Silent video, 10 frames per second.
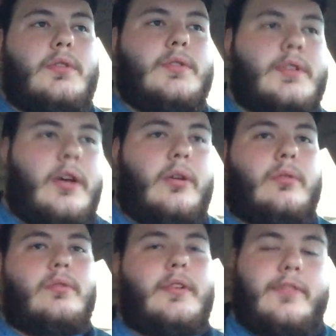
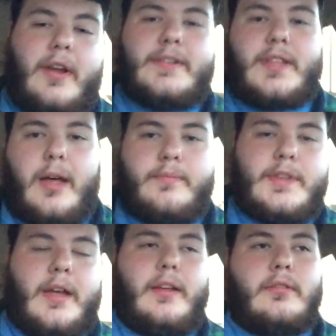So, if you're at a stop
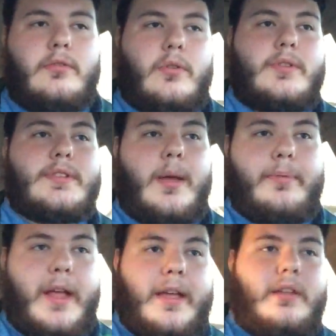sign, or a
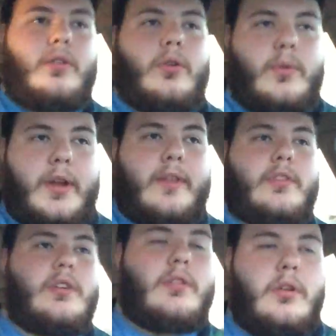stoplight, or
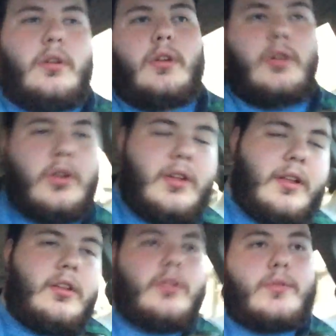whatever,
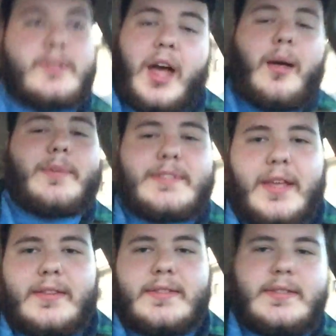just common
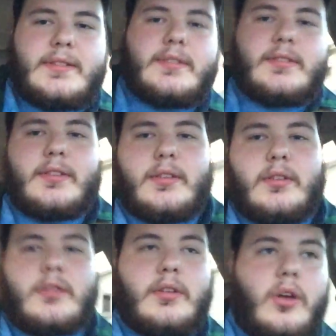sense,
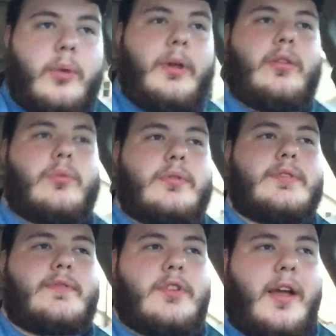obey the rules
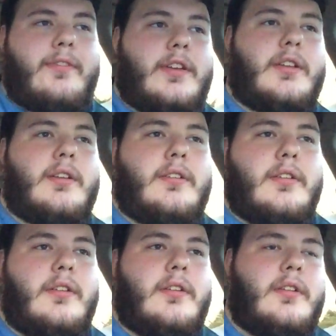of traffic,
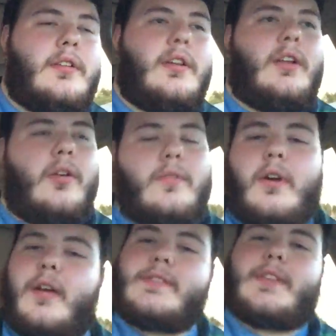and
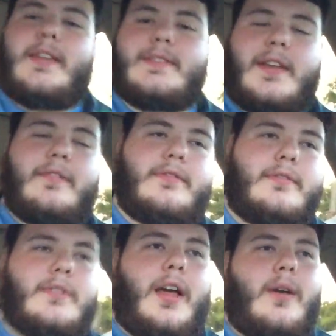overall stay safe.
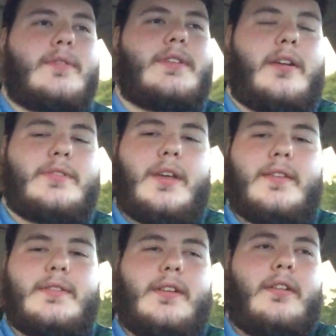I'll talk to you
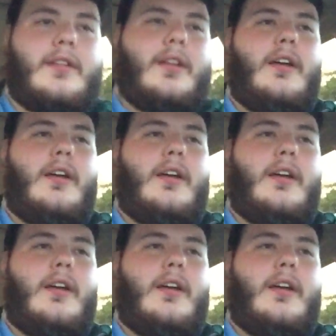guys later.